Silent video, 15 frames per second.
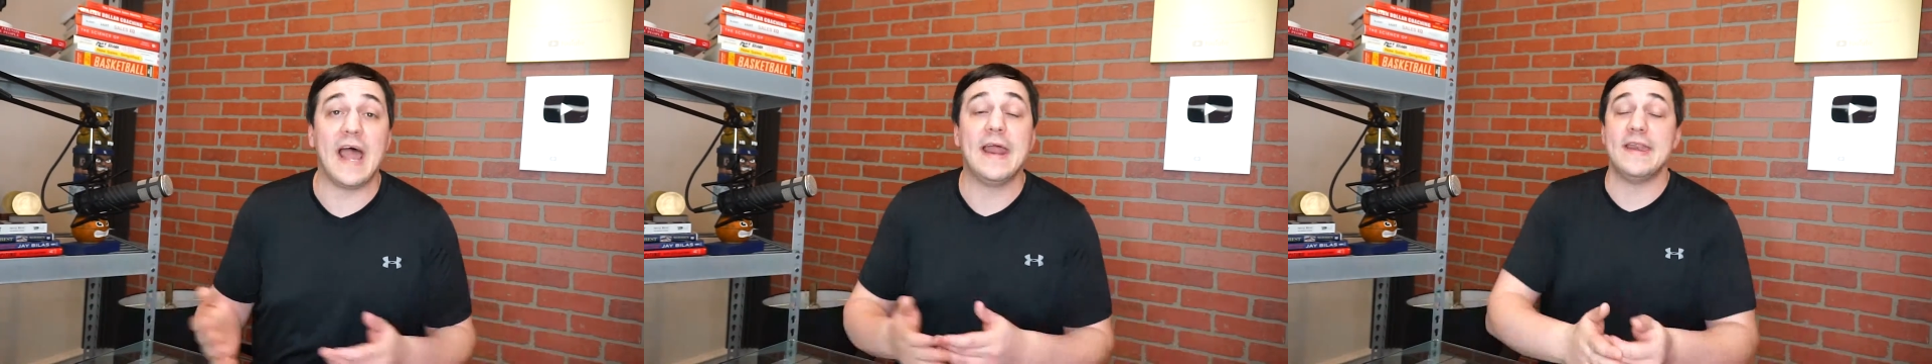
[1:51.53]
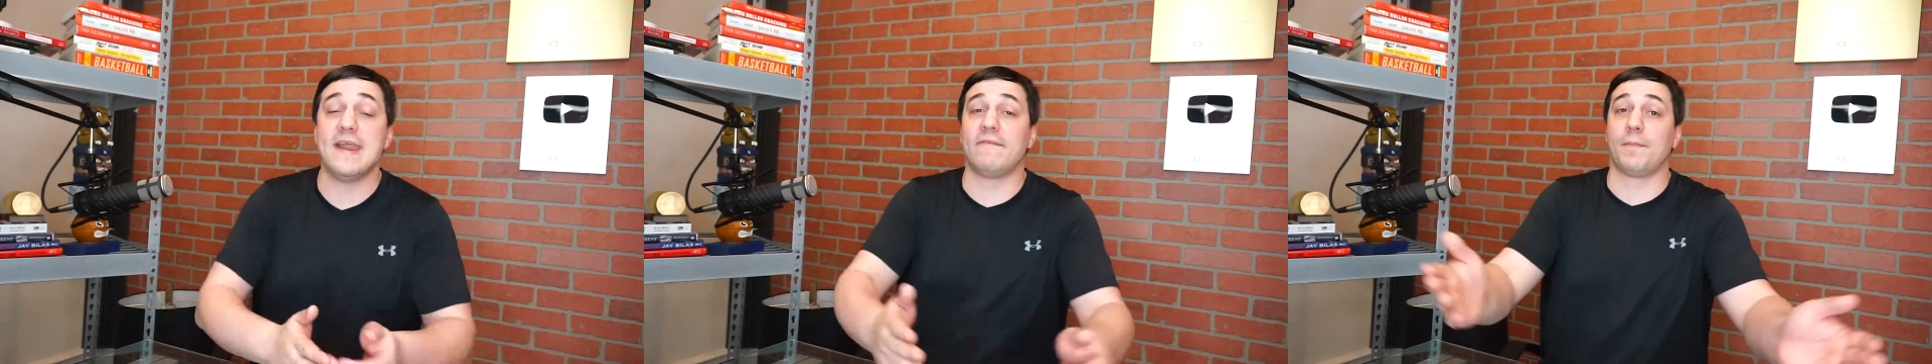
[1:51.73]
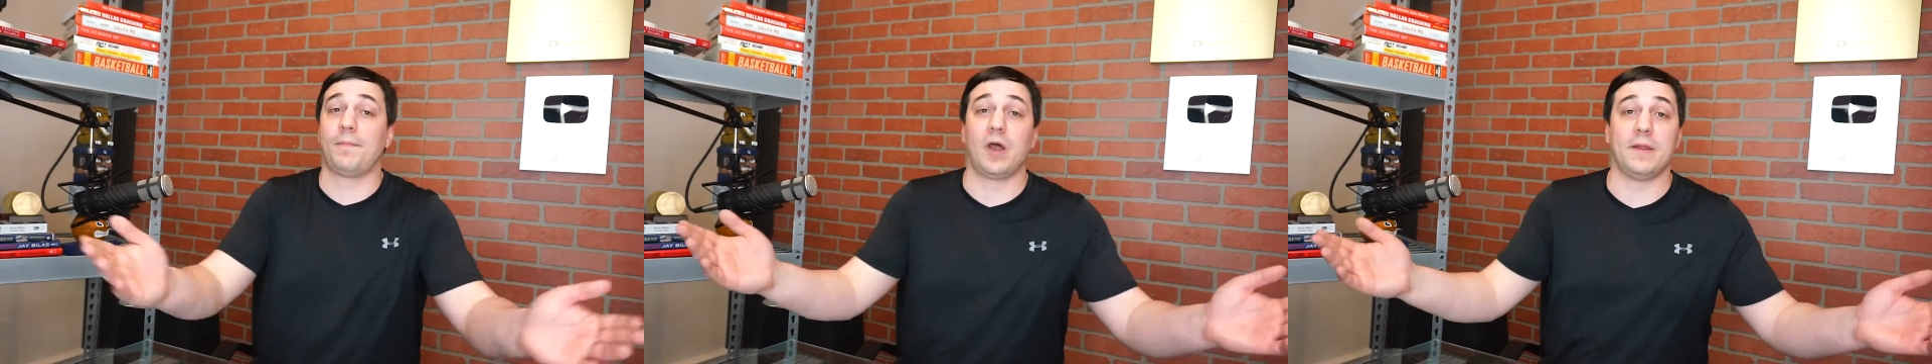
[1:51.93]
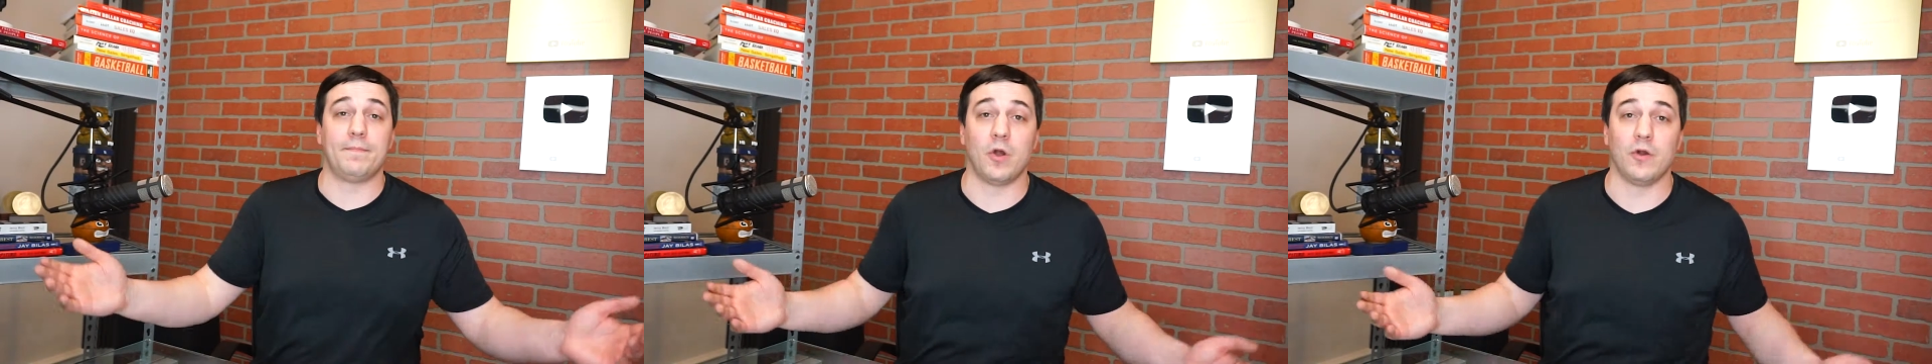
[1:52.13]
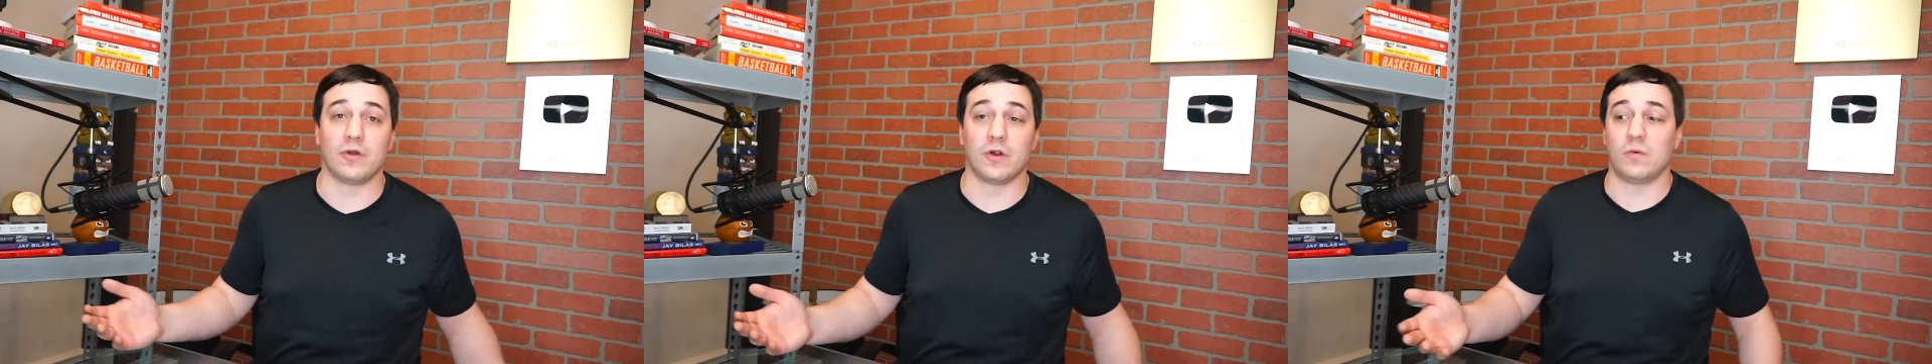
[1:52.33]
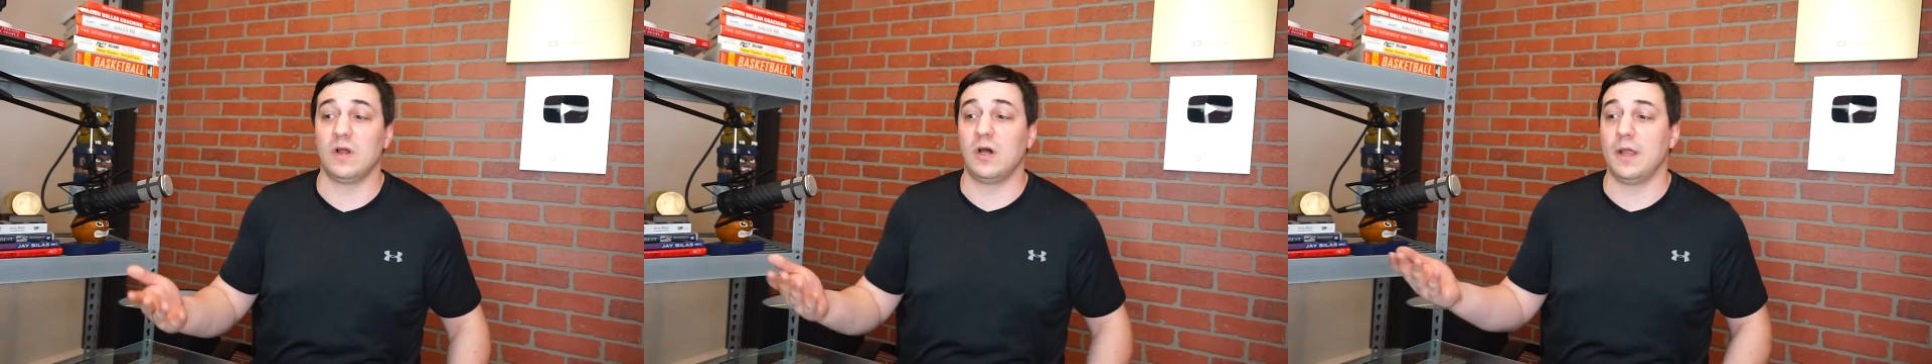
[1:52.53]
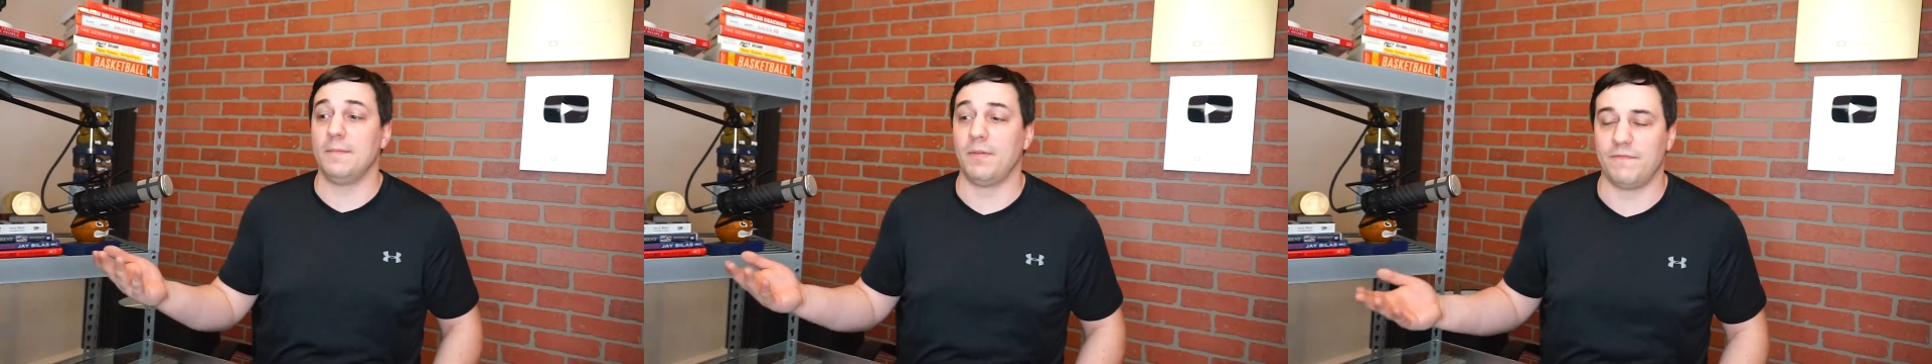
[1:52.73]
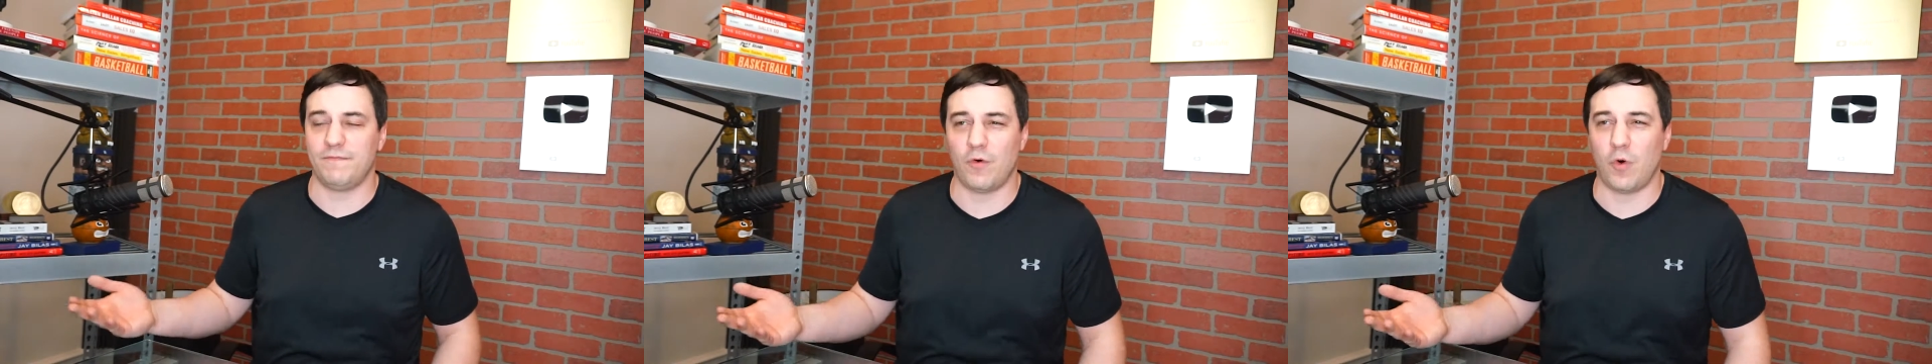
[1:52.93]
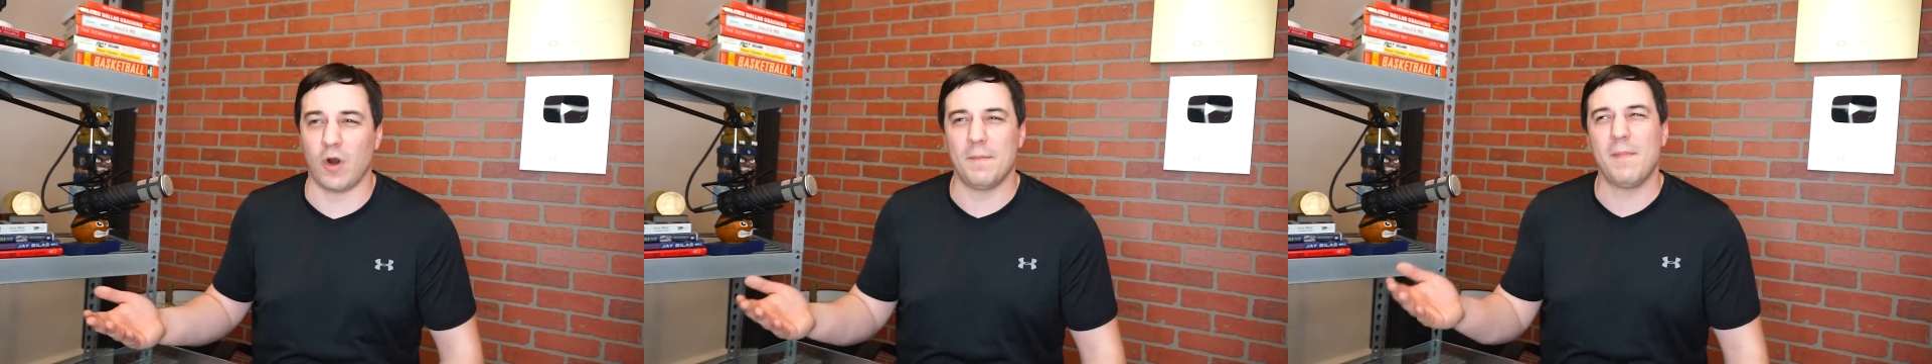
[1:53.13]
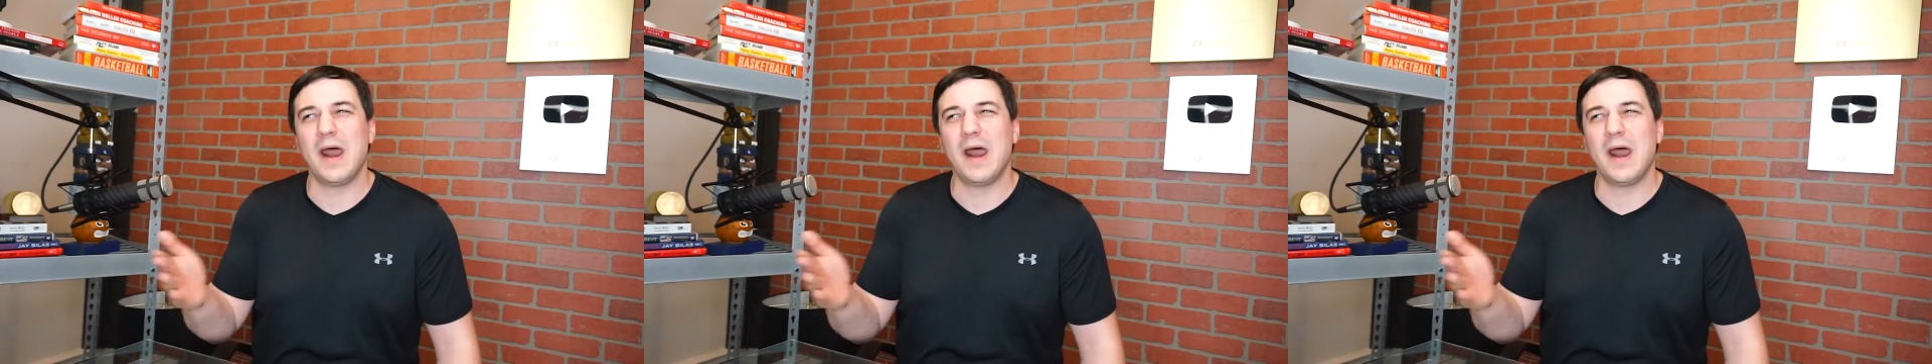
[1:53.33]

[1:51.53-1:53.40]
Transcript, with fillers: I had never played poker really before.